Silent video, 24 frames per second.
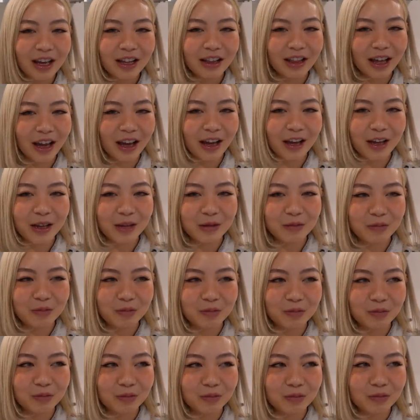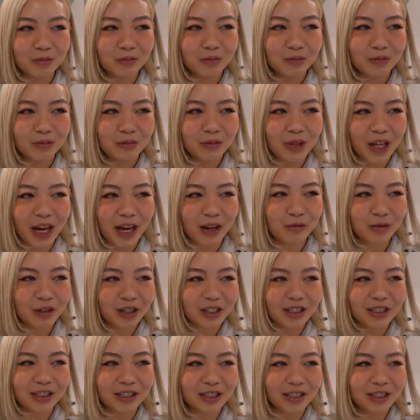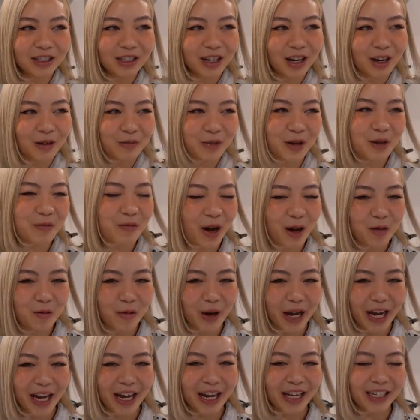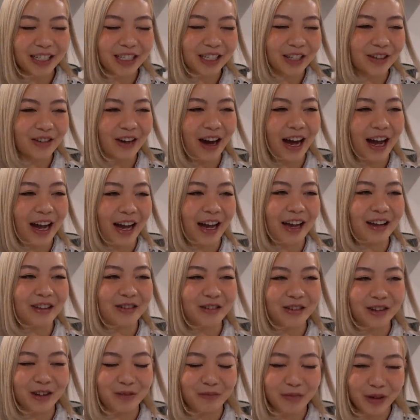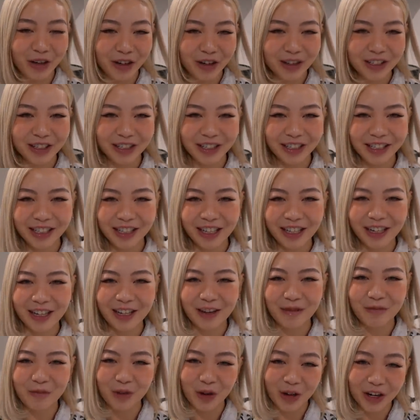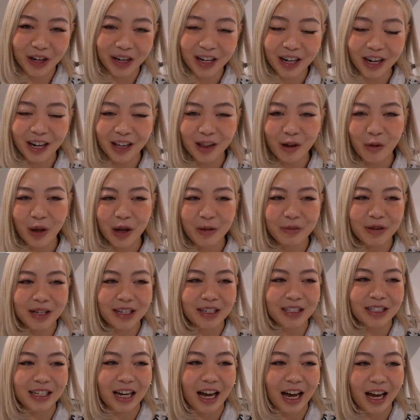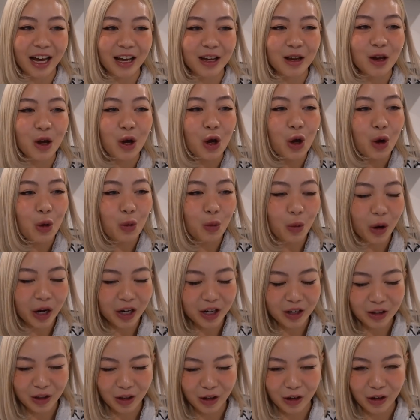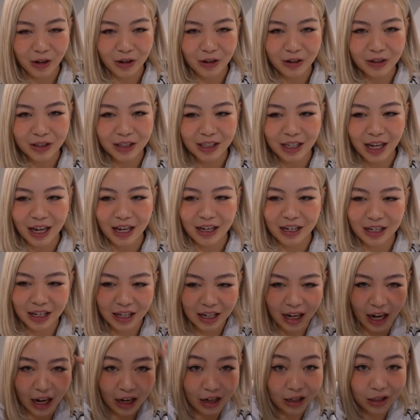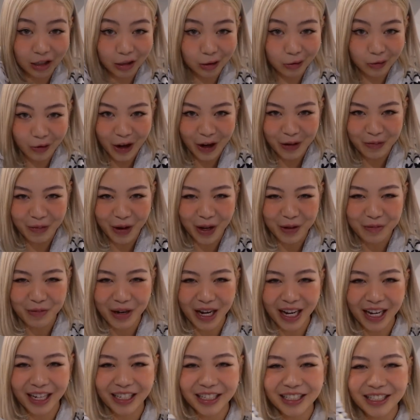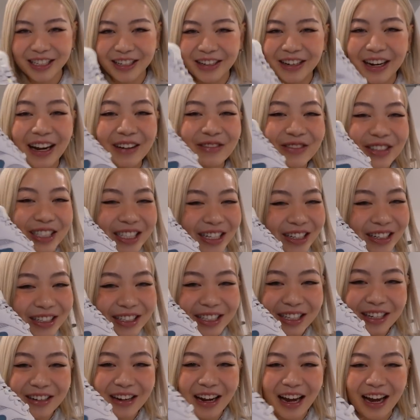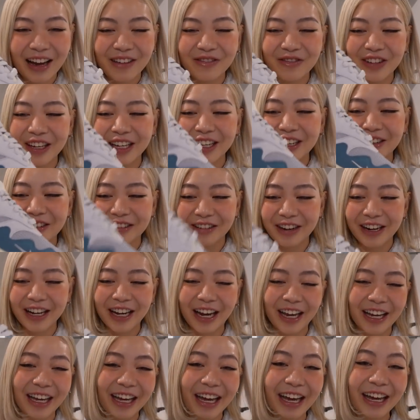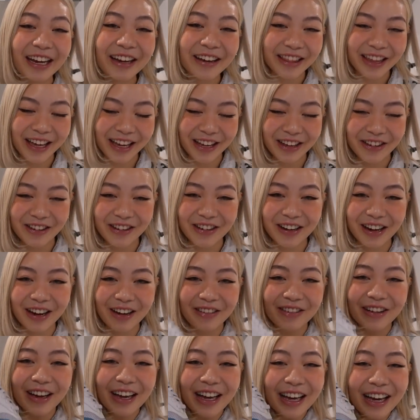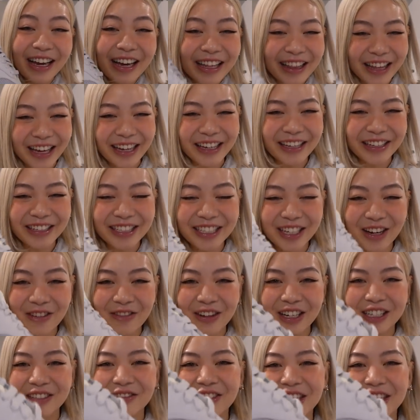that was coming my way, and so I had already purchased the Monarch colorway because I wanted those, and he kind of just read my mind. So I'm so happy, Craig. I cannot thank you enough. Thank you so much,